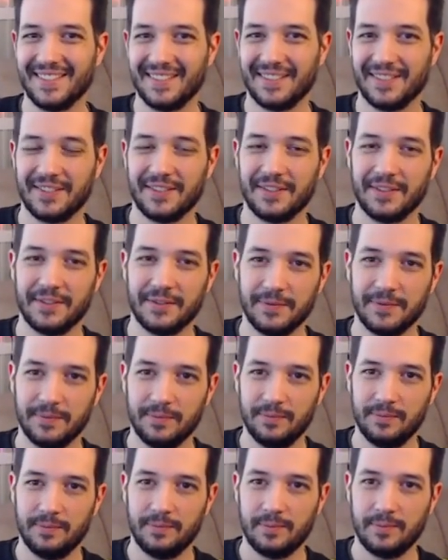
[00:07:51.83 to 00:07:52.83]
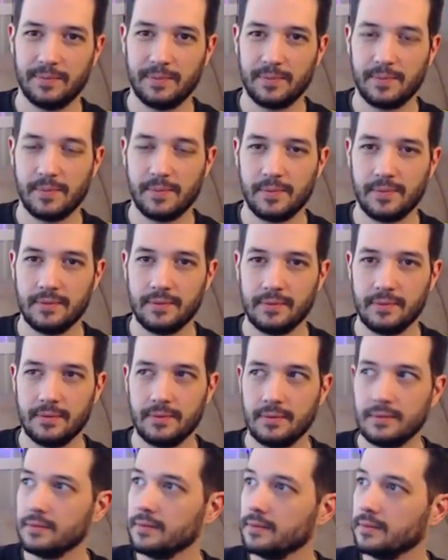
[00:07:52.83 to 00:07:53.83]

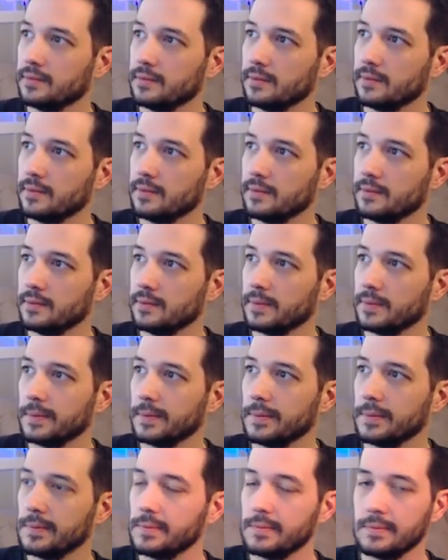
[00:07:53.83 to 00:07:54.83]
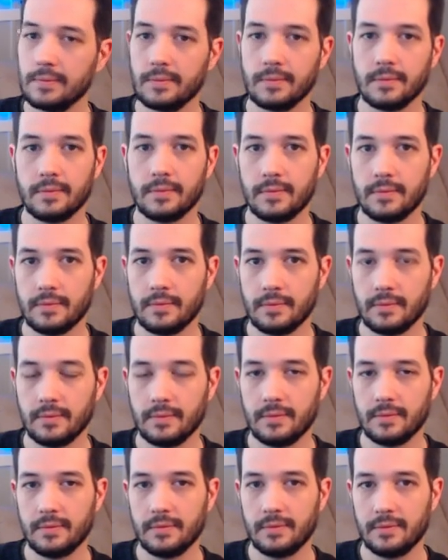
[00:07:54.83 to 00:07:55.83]

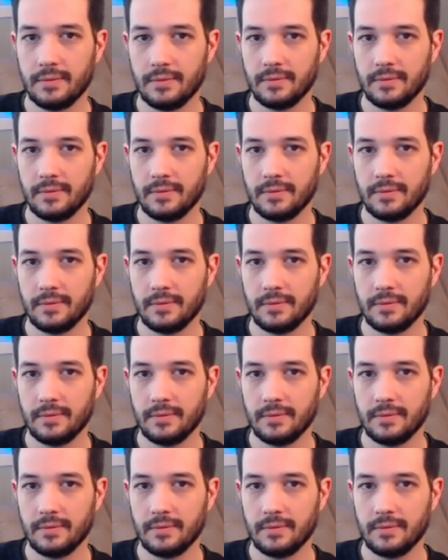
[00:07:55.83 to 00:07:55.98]
[no speech]